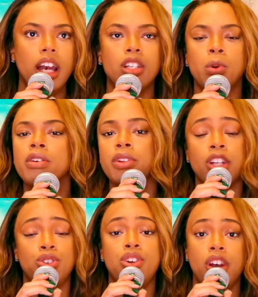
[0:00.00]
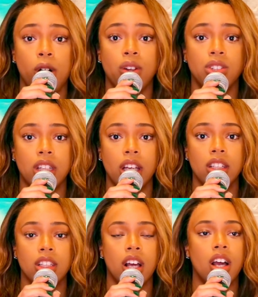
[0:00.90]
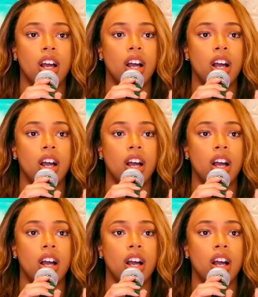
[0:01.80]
And it's wonderful that you know those things.